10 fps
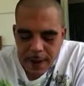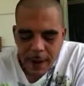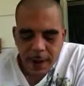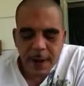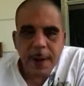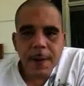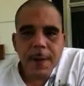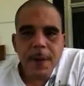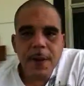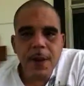And,
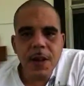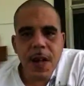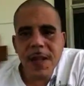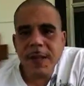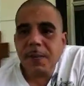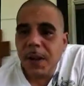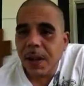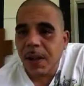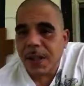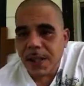it hasn't
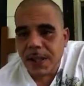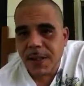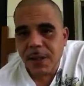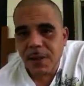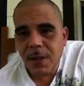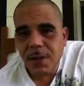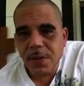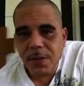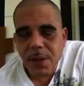been an easy road,